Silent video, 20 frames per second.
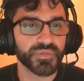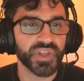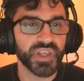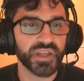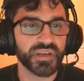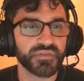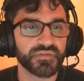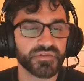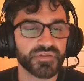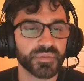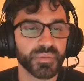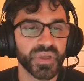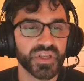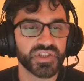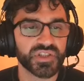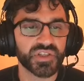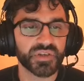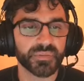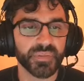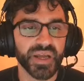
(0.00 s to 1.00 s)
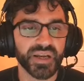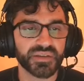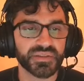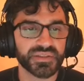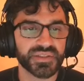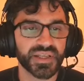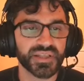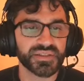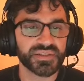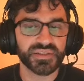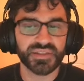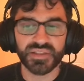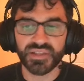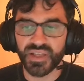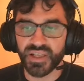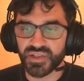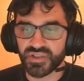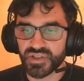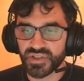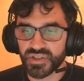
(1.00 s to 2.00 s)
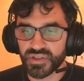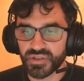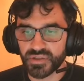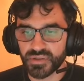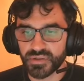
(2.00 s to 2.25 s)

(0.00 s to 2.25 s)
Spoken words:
information about a destination.